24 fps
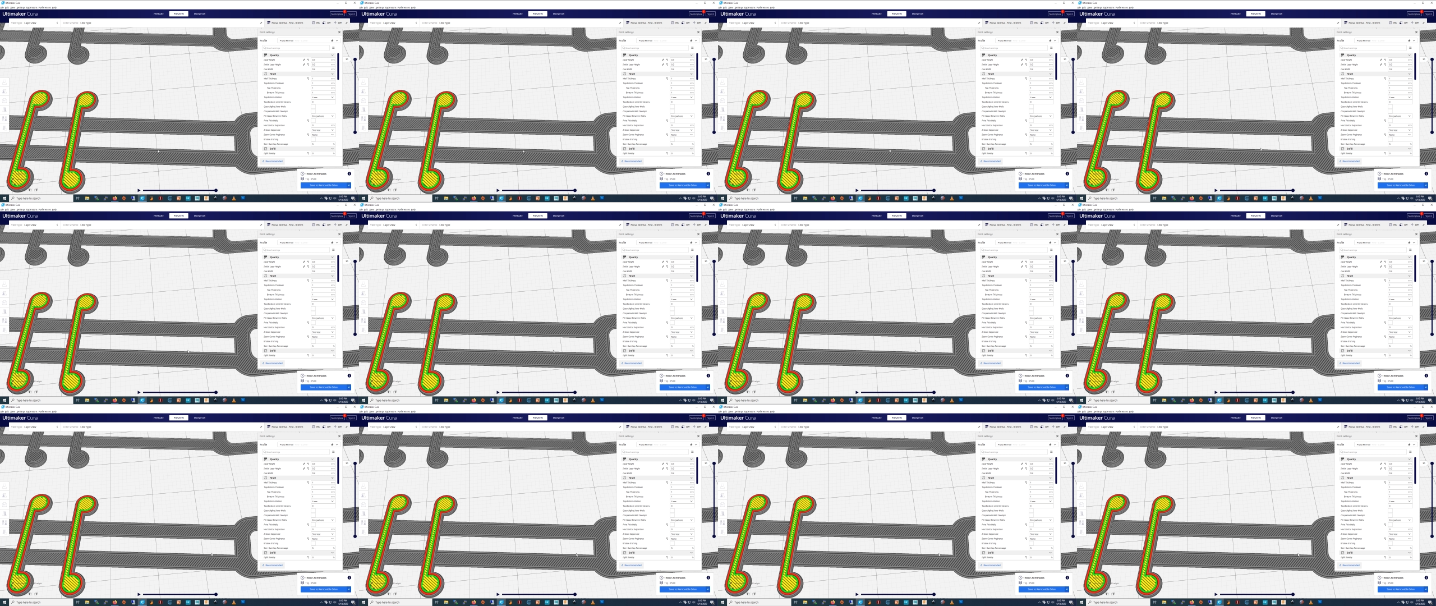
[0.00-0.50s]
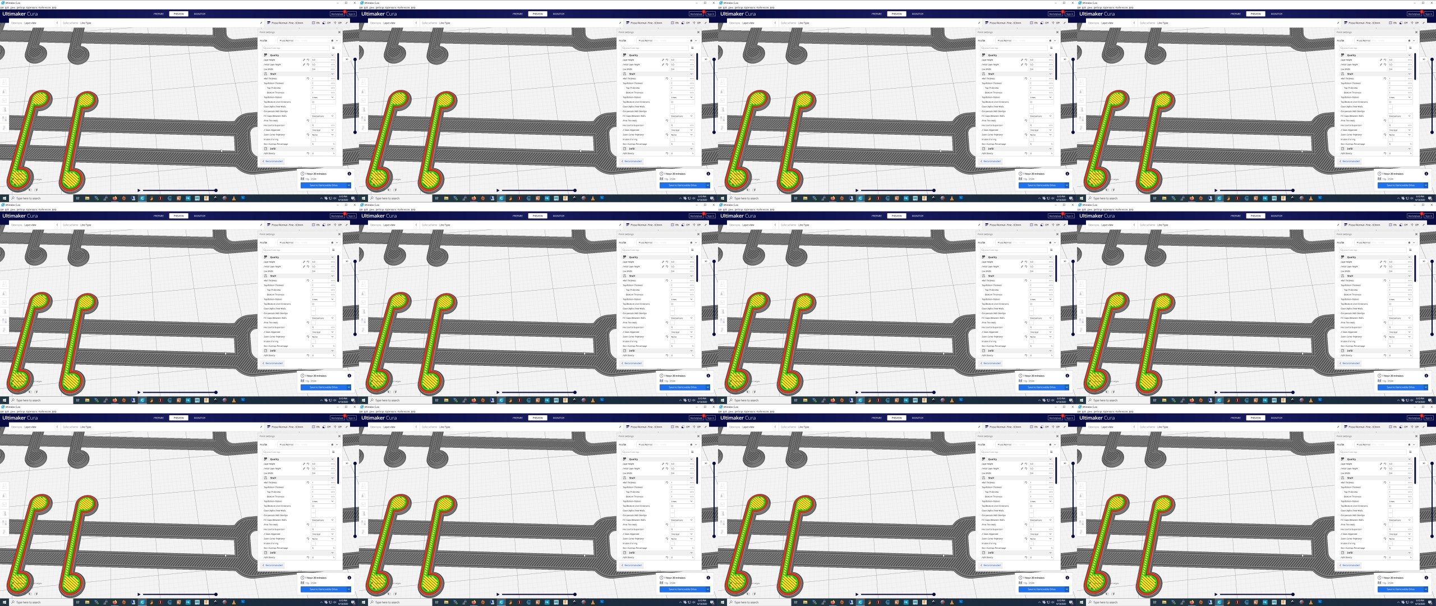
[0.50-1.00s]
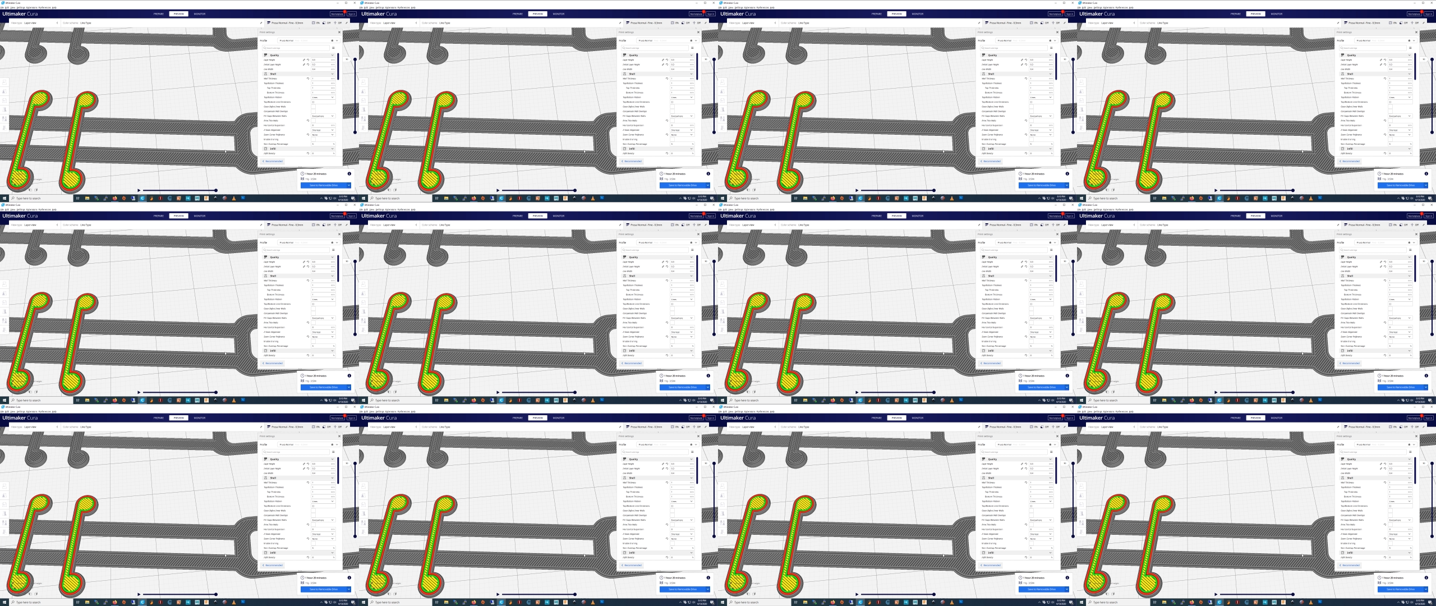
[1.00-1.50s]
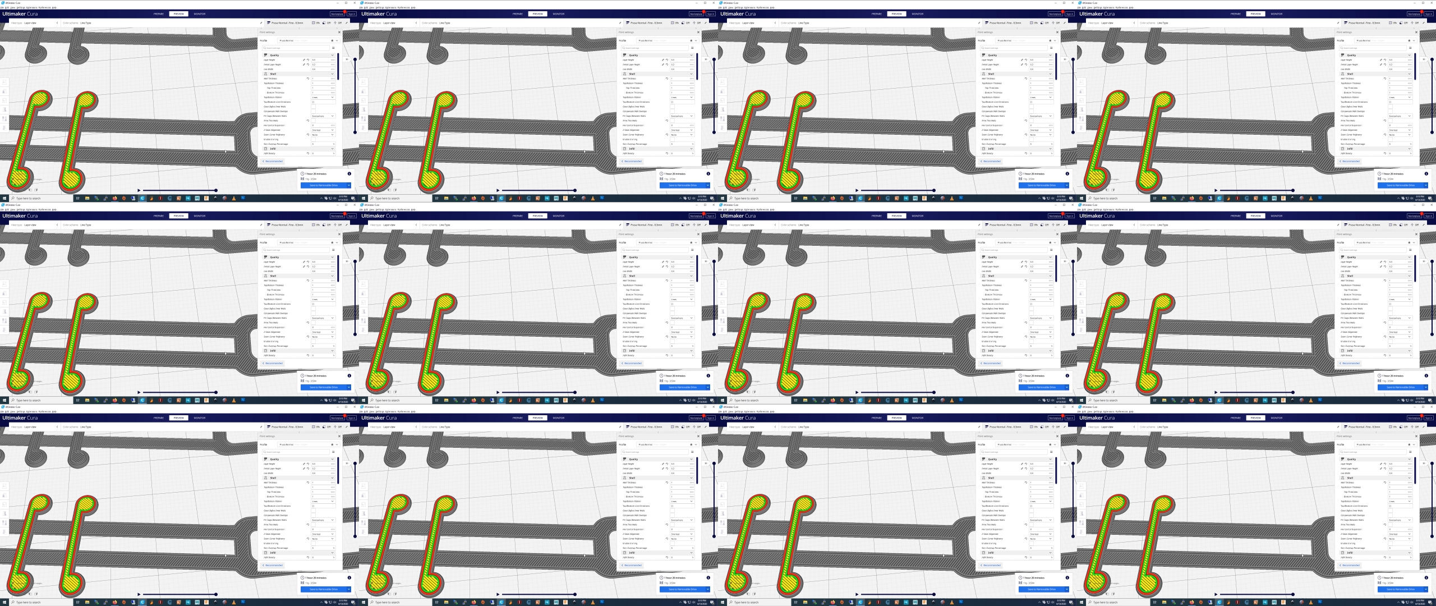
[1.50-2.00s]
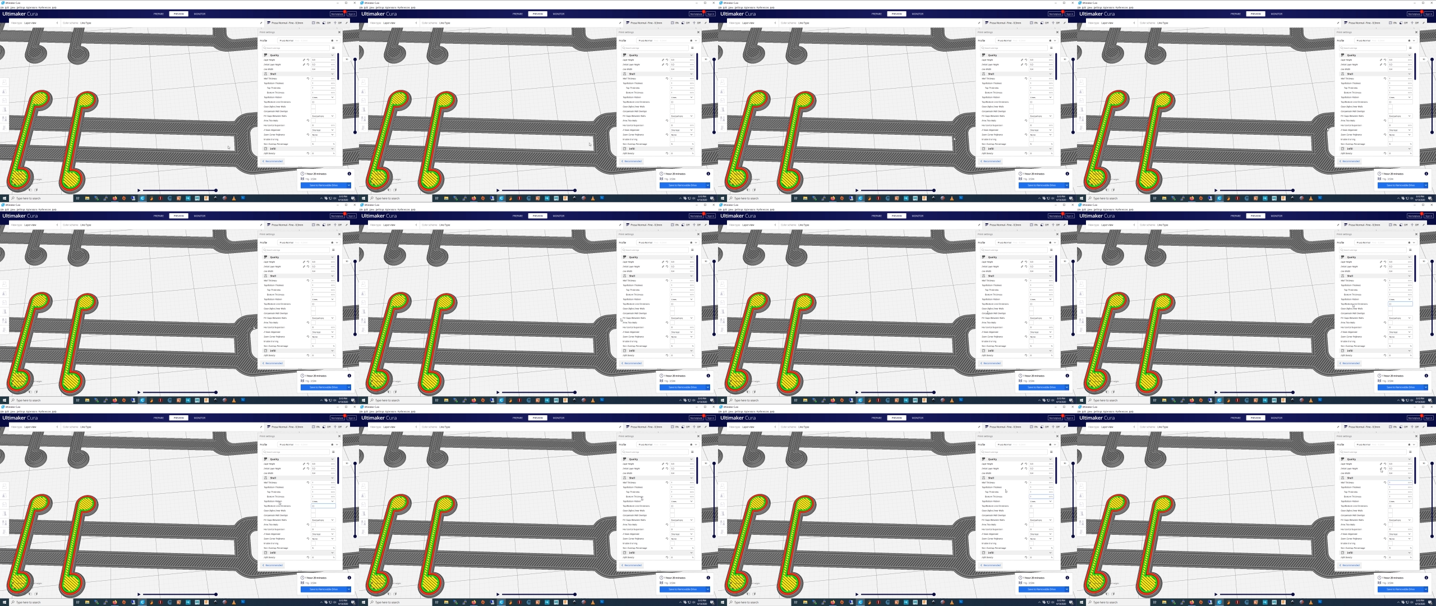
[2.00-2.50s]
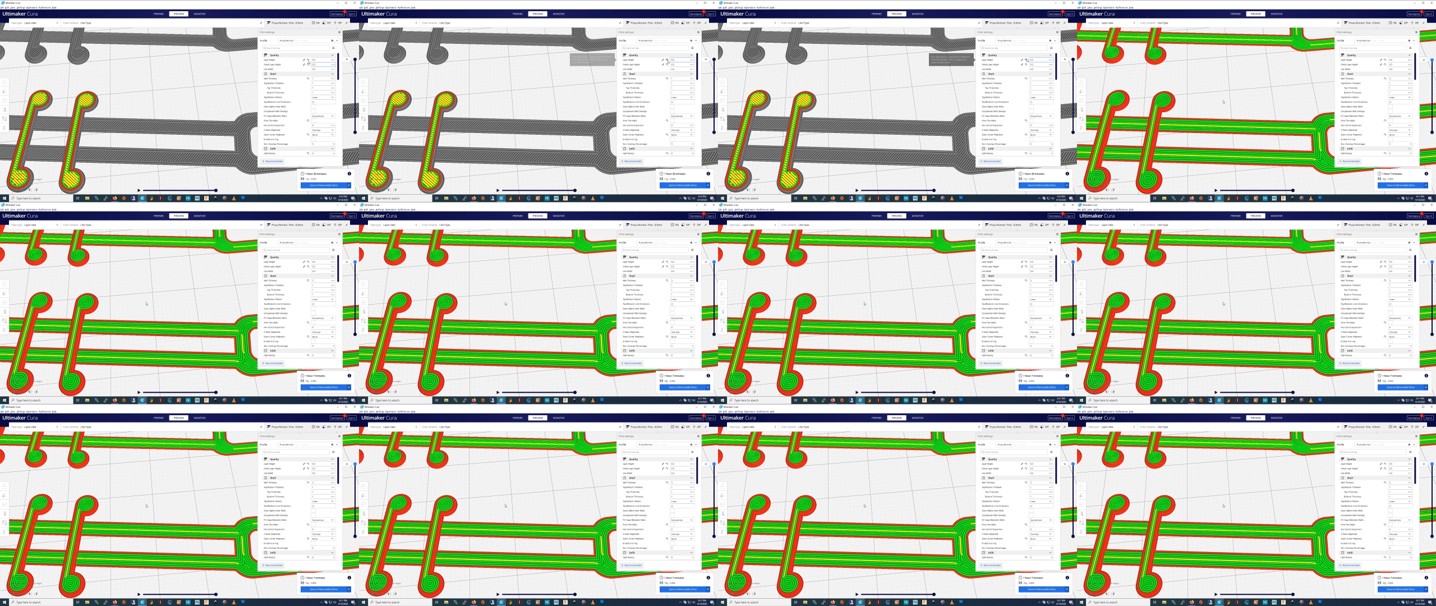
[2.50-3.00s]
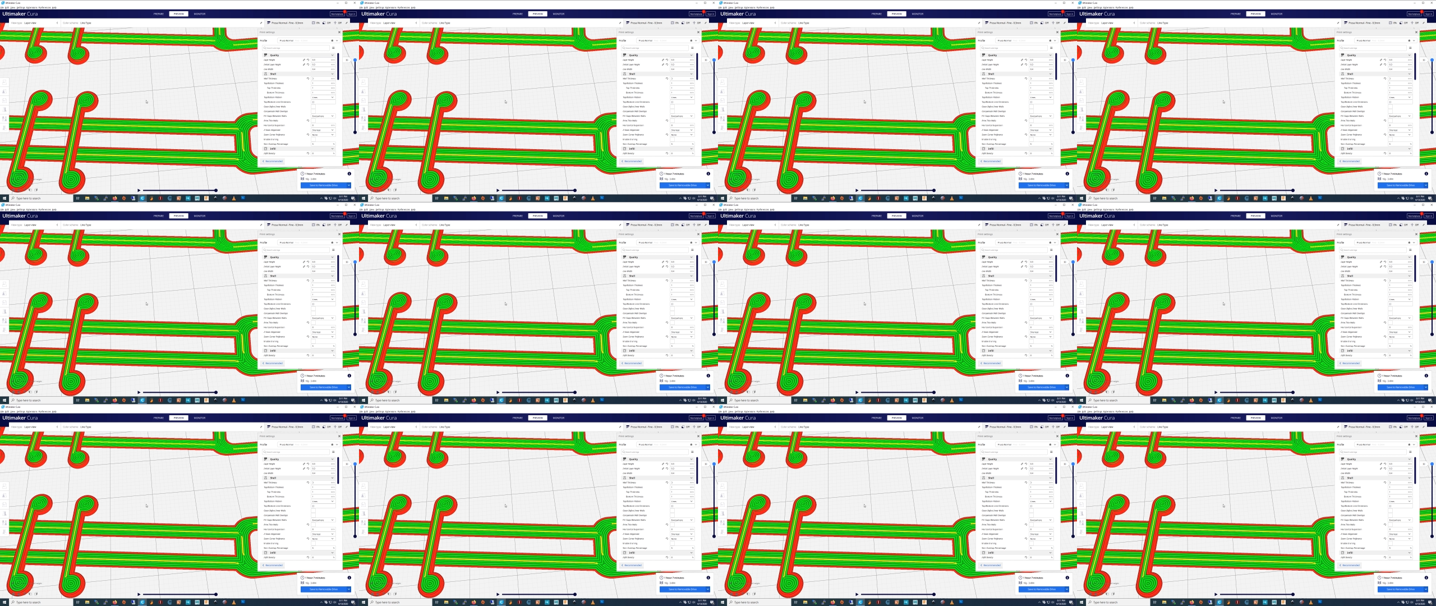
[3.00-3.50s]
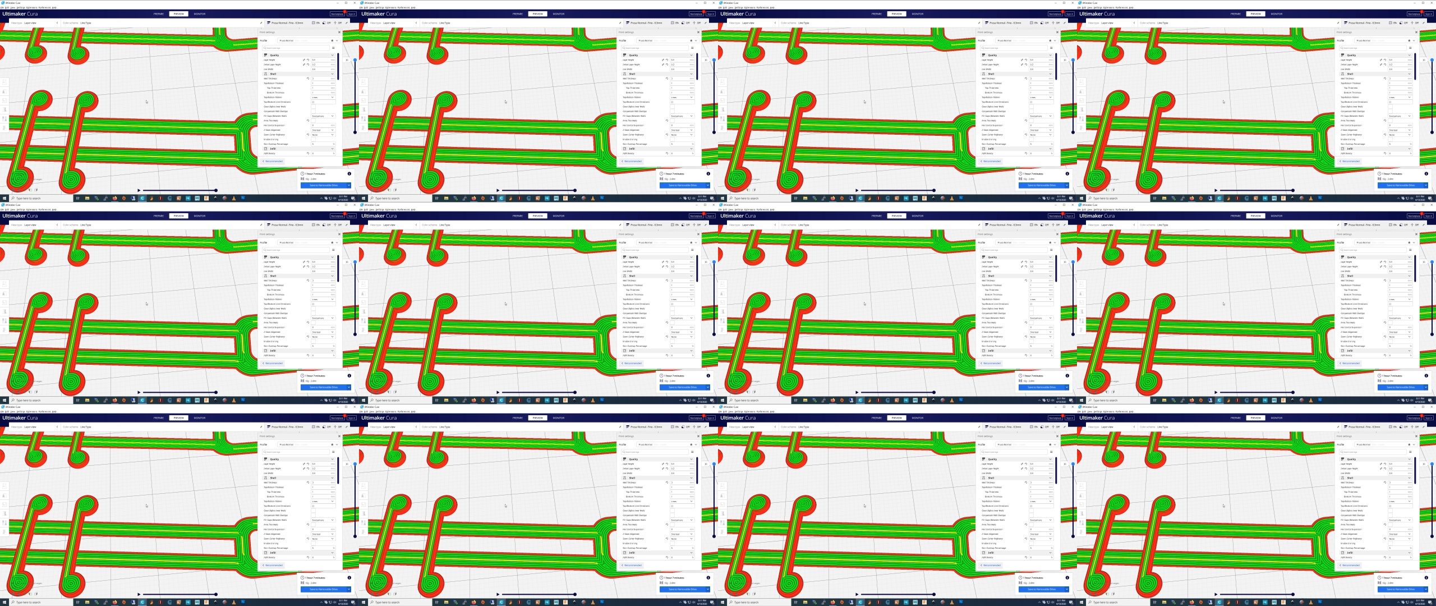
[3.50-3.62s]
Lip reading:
No face is visible, so there are no lips to read.